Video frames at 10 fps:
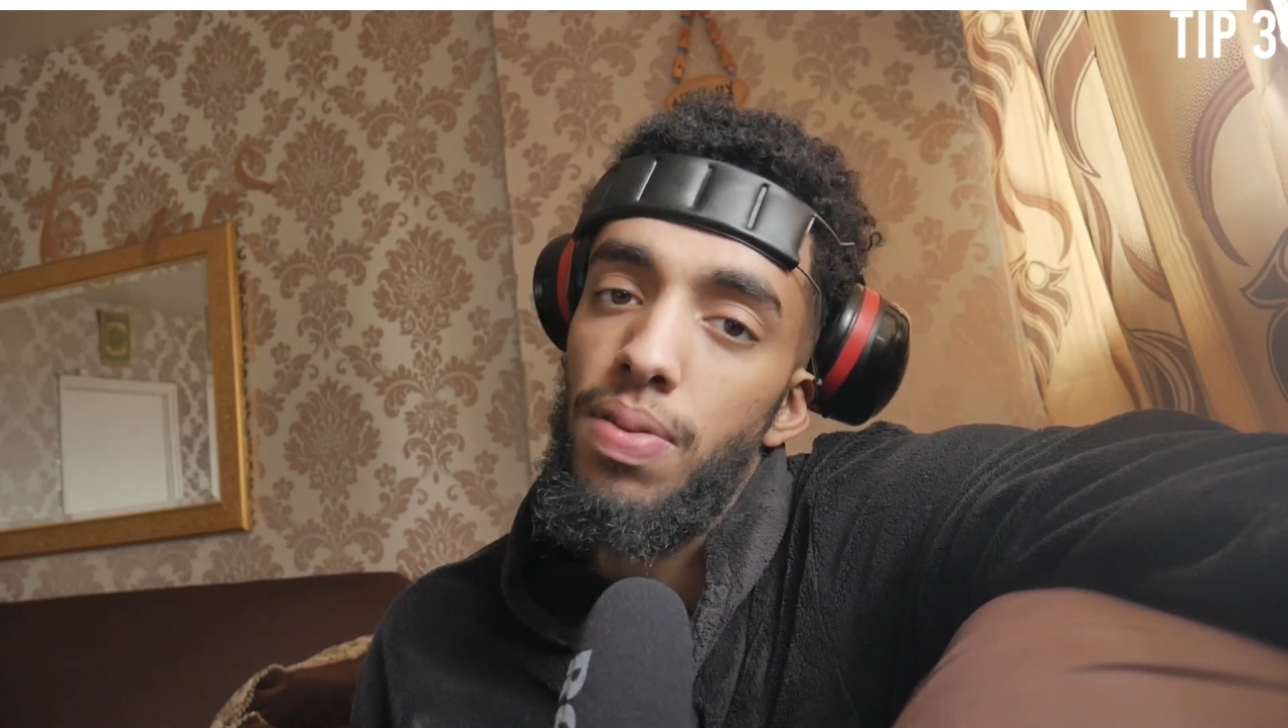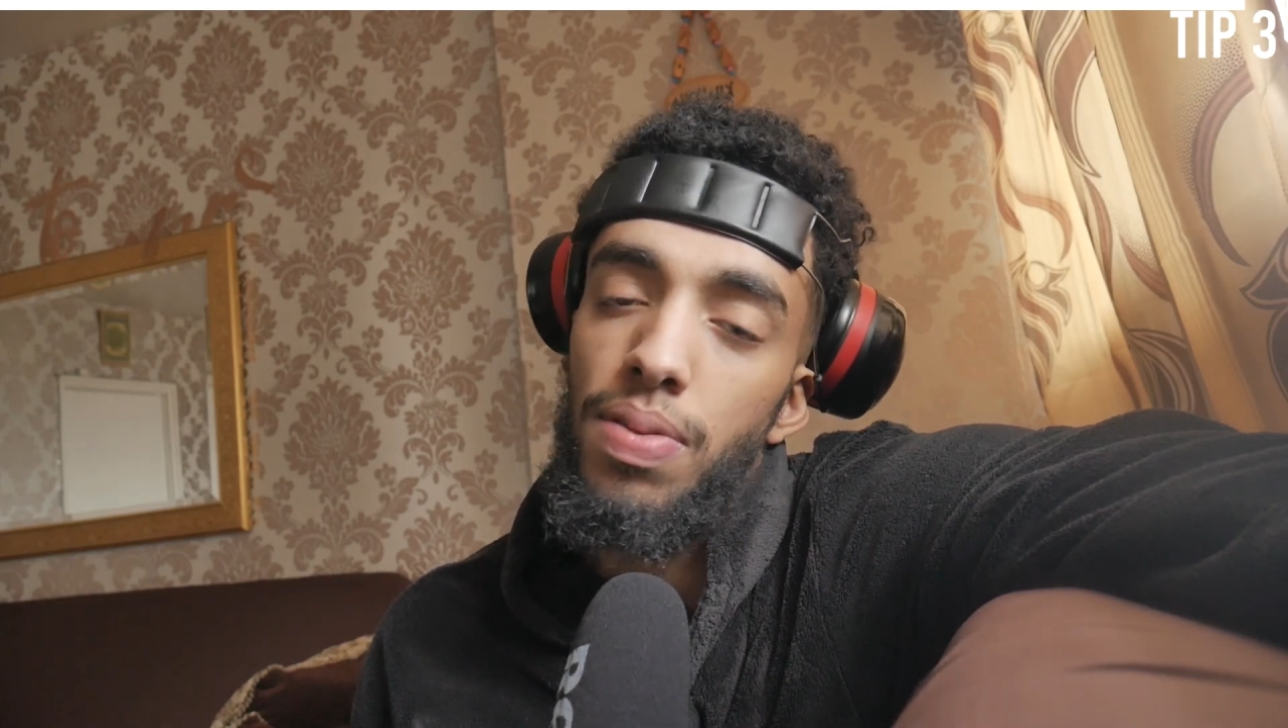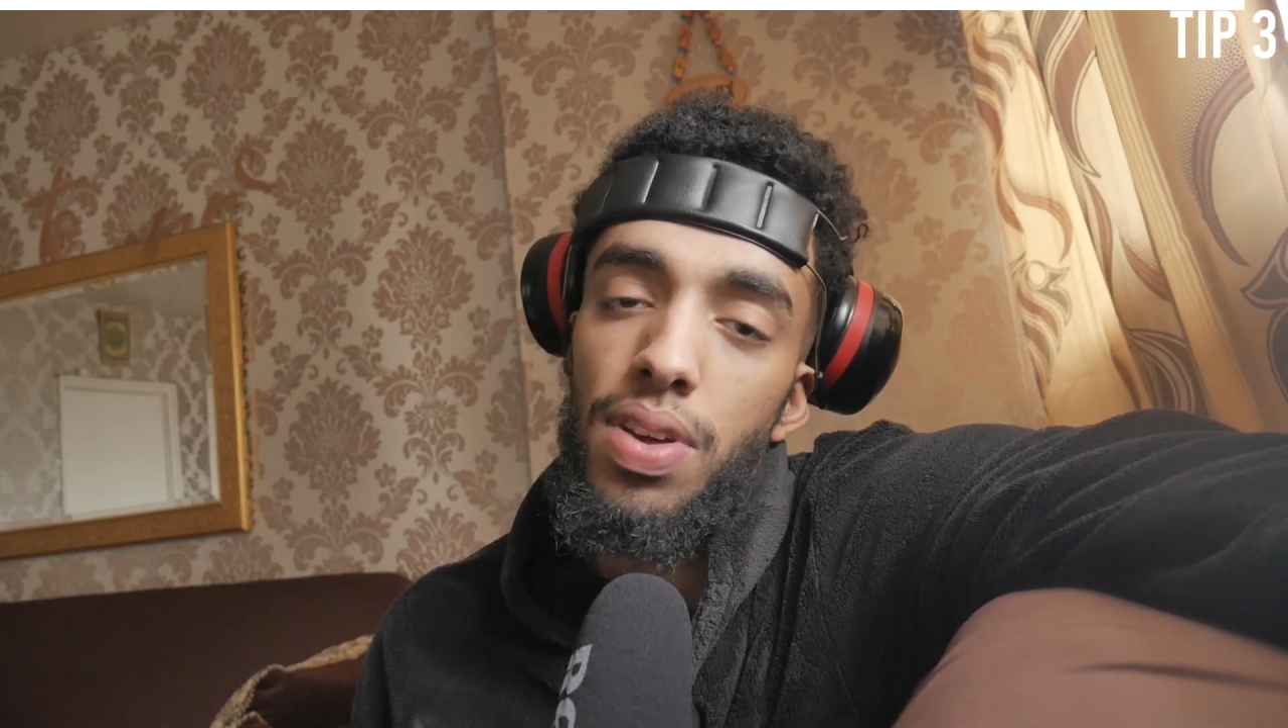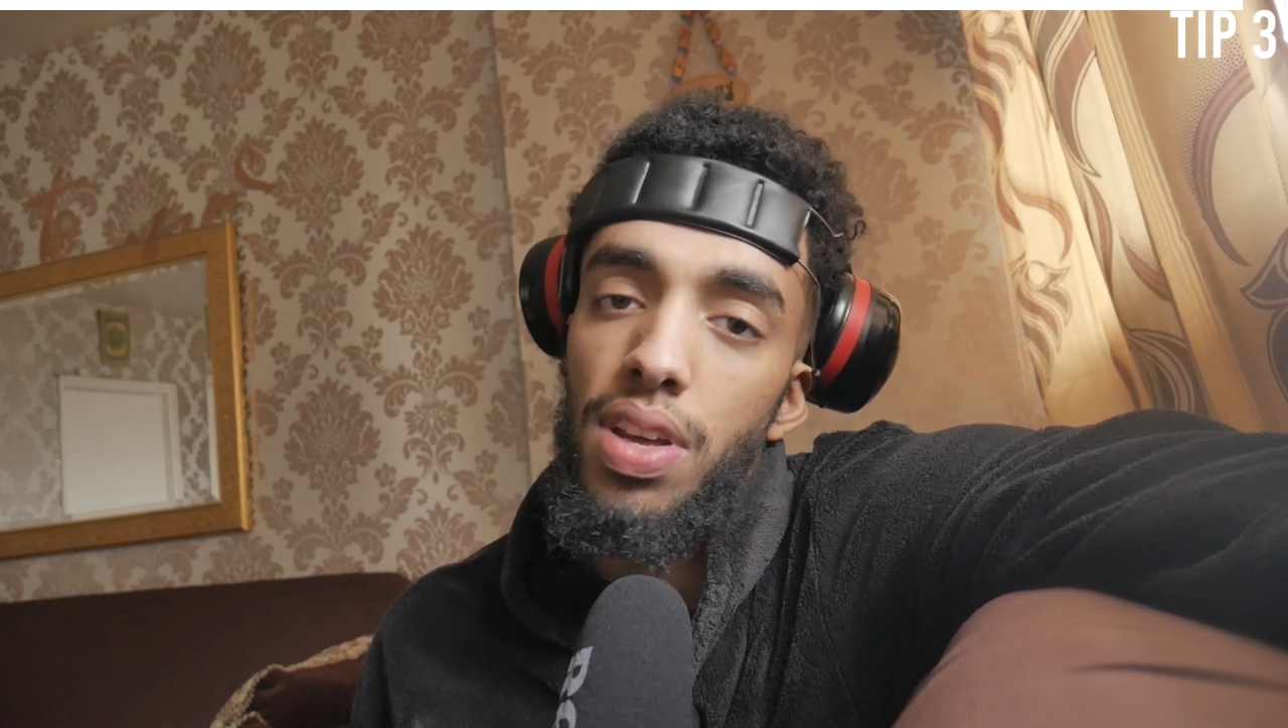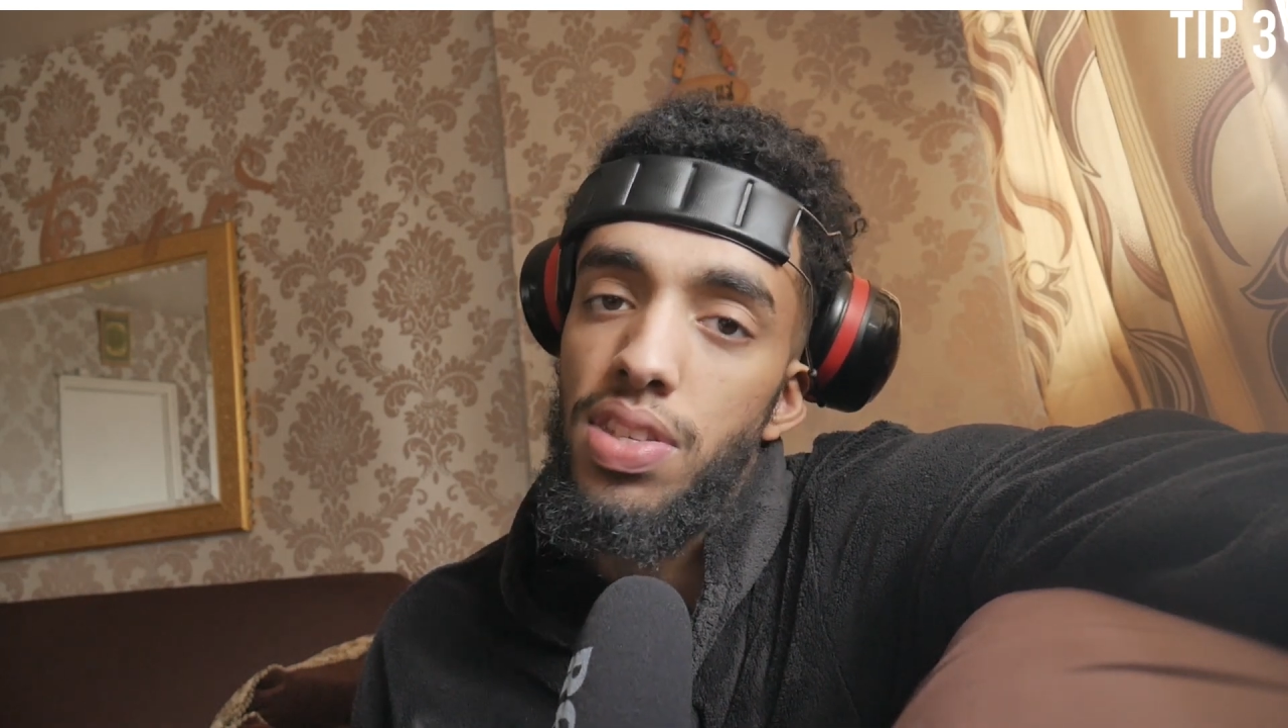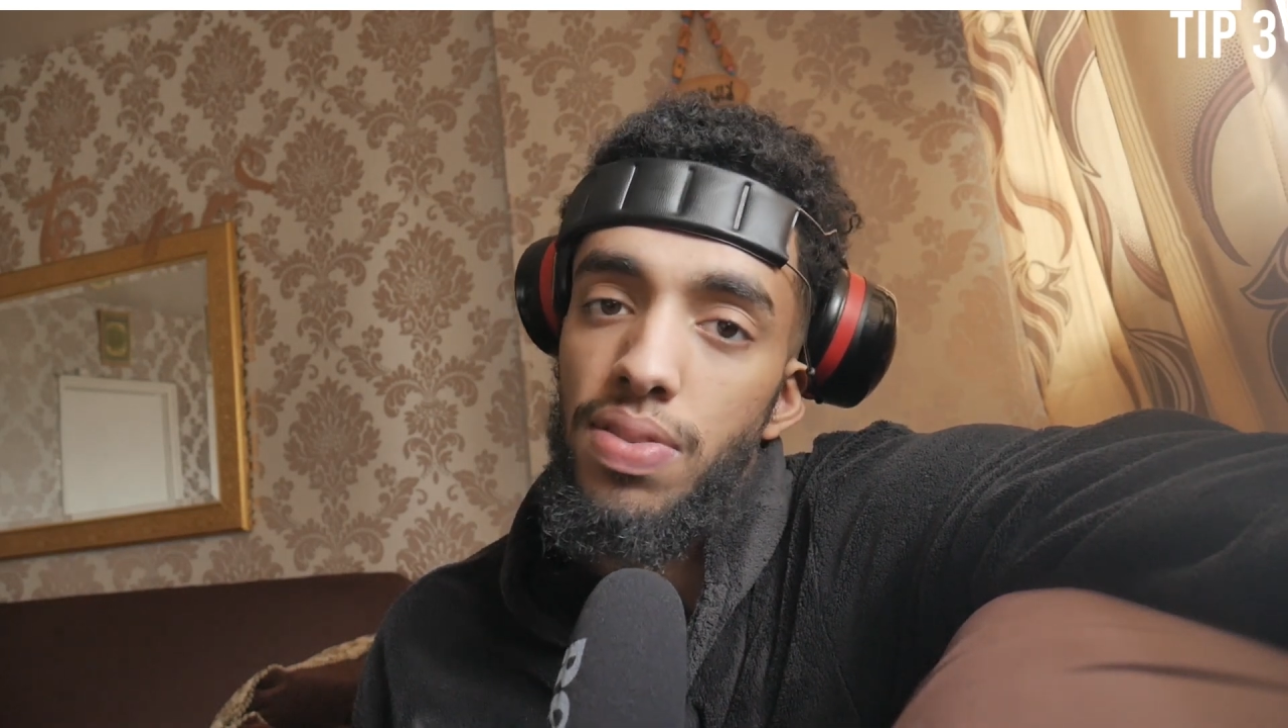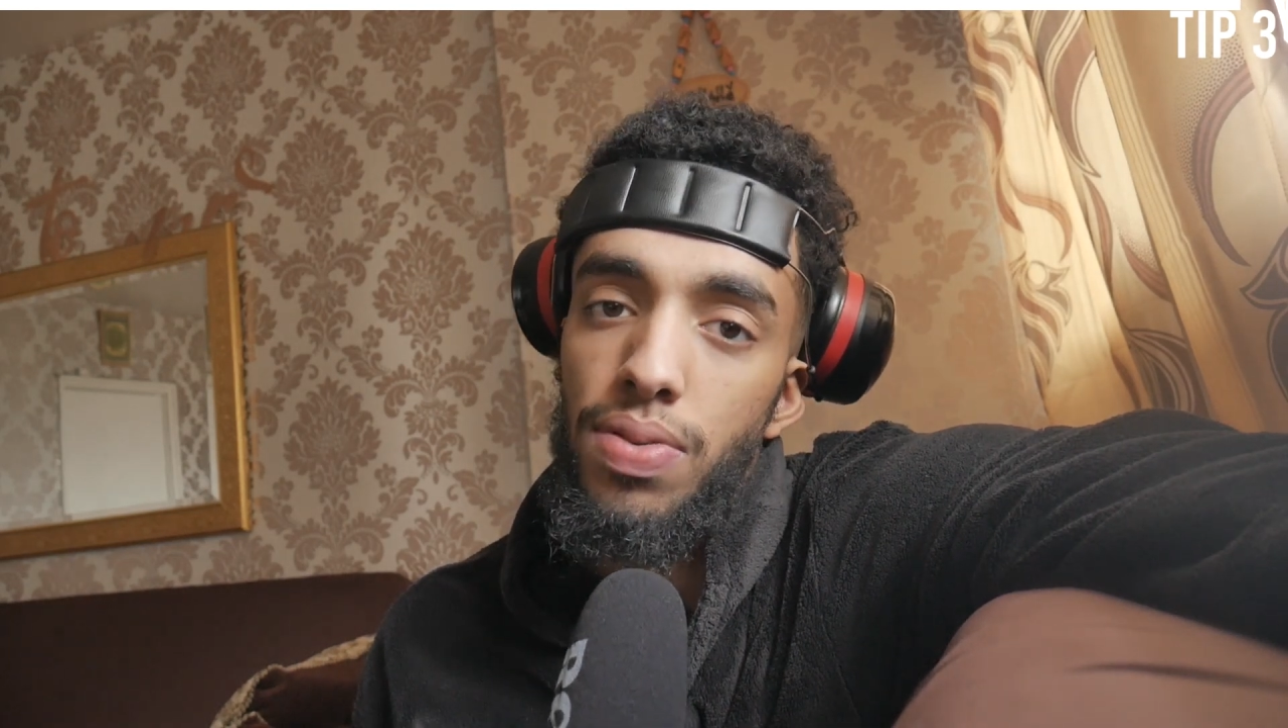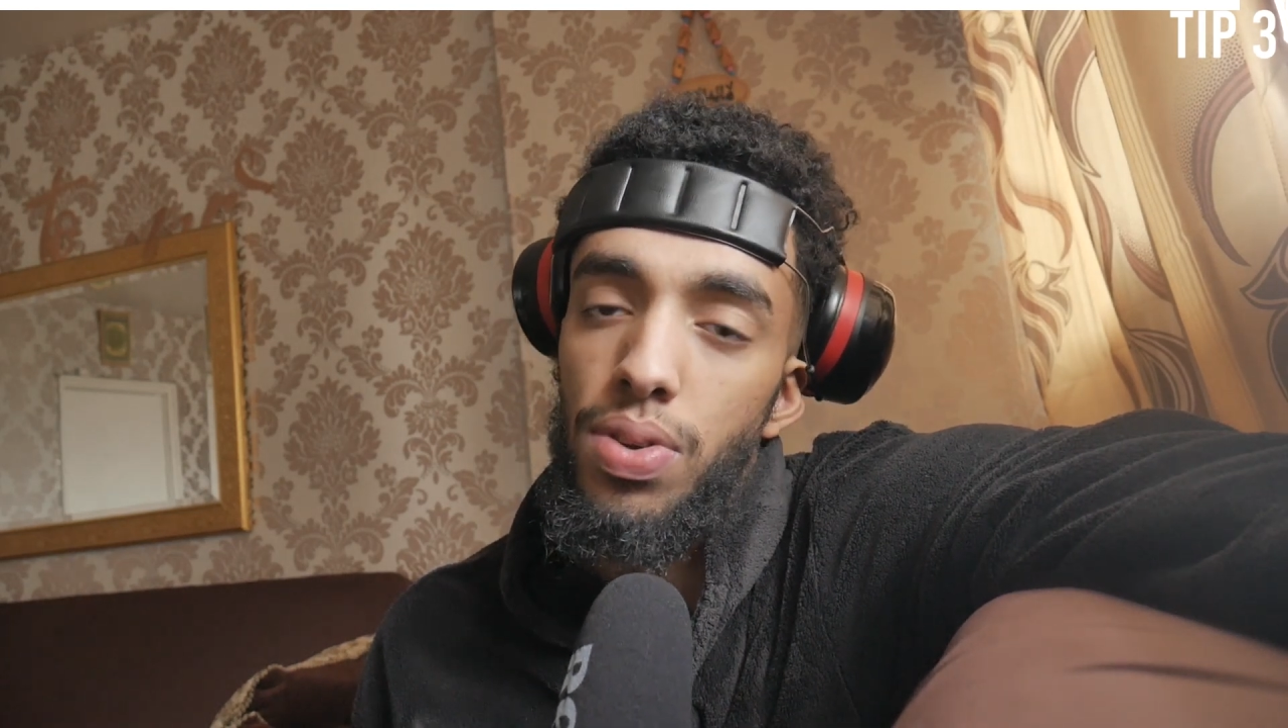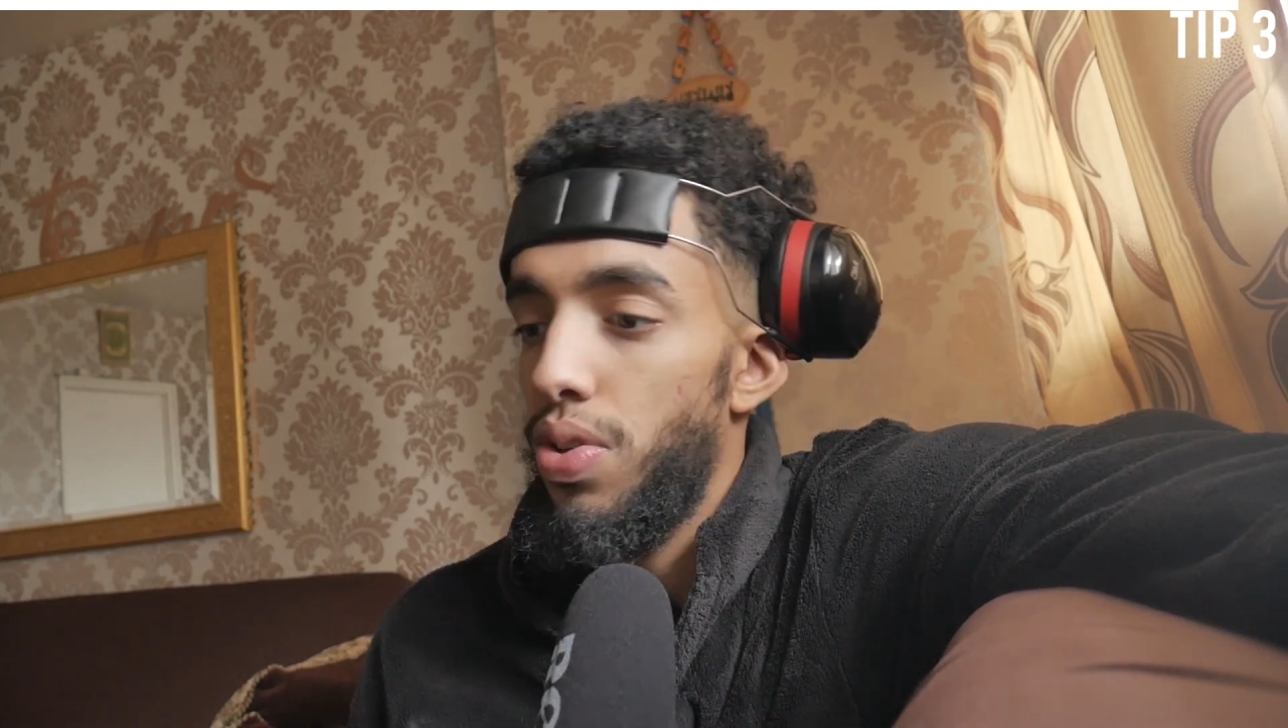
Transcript: via interview.